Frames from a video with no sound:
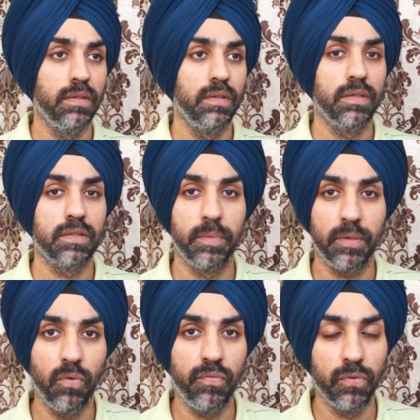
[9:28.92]
It's a bit
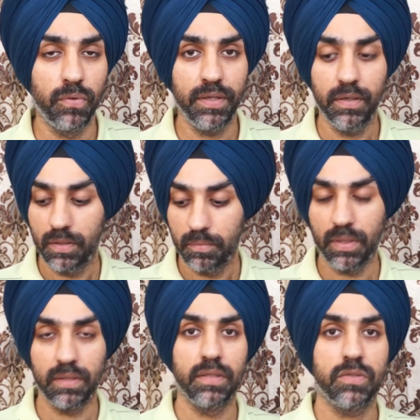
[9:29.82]
more fruity,
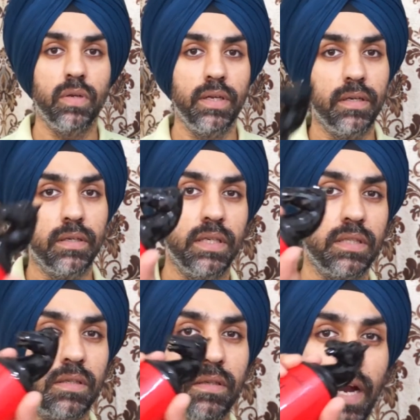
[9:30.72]
but this one here
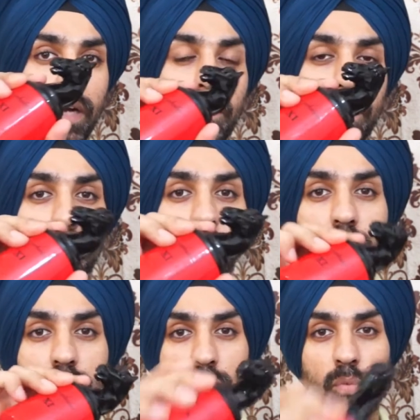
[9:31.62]
is a tad bit
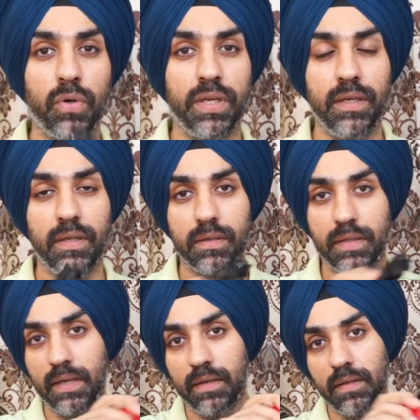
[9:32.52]
more smoky
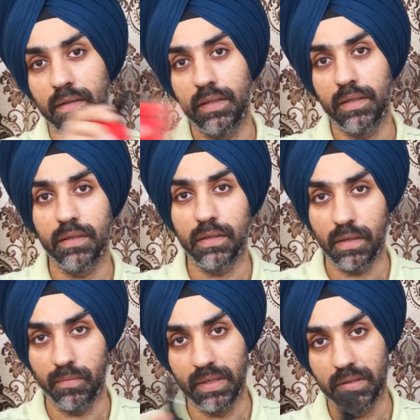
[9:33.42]
than the
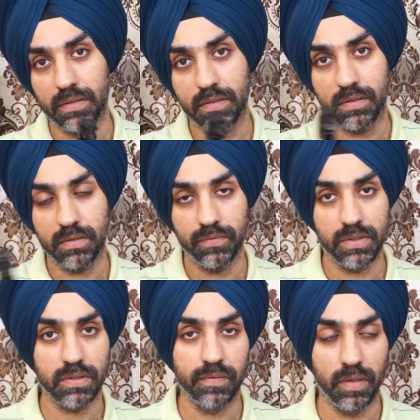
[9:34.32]
Aventus which
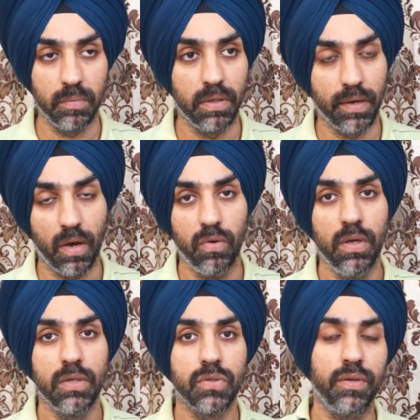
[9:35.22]
is available now.
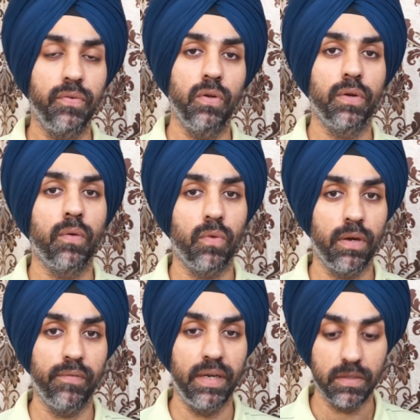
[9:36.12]
So if you're looking for
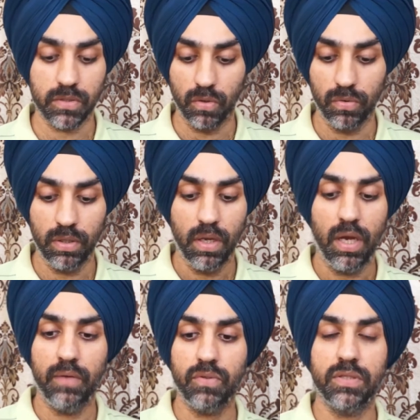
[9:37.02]
an Aventus clone,
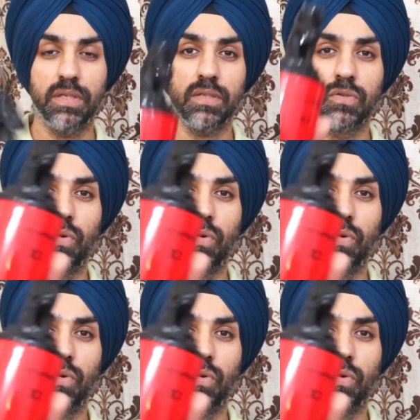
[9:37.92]
I would suggest go